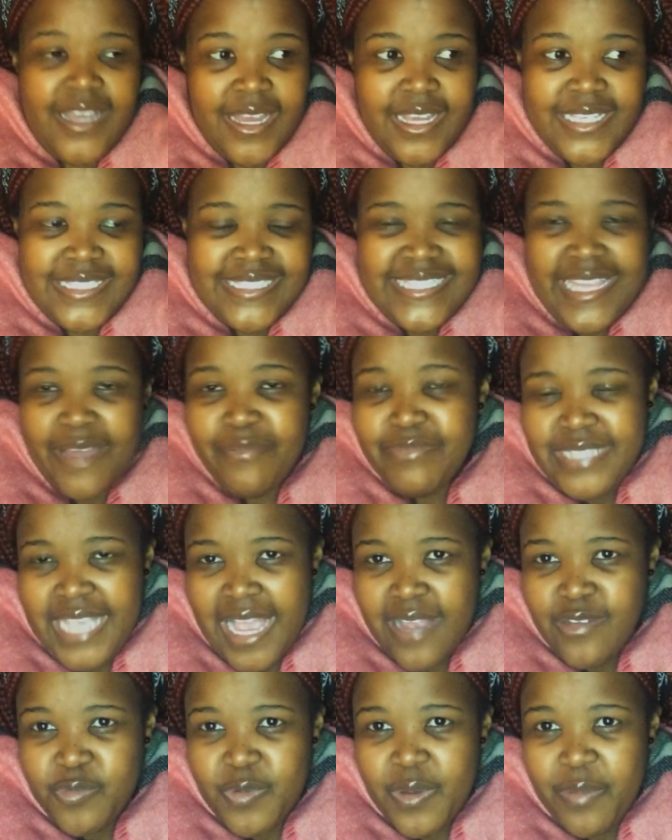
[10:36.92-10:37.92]

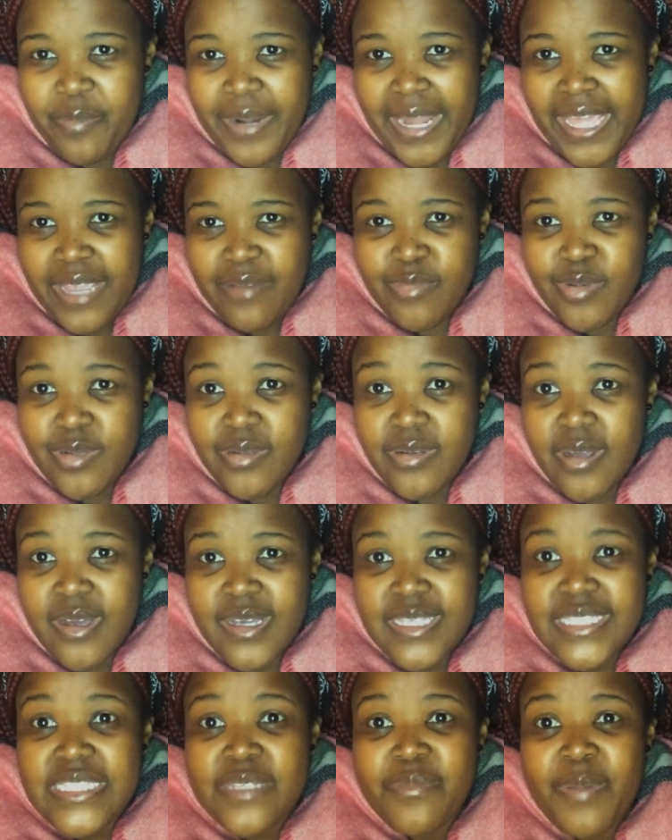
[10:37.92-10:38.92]
sometimes we blame
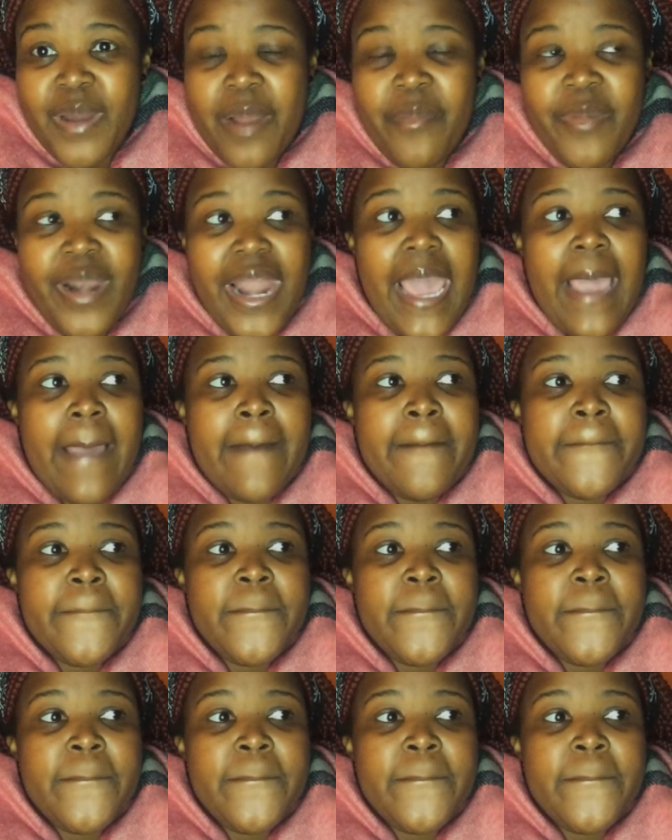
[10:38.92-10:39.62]
nurses, but I'm like,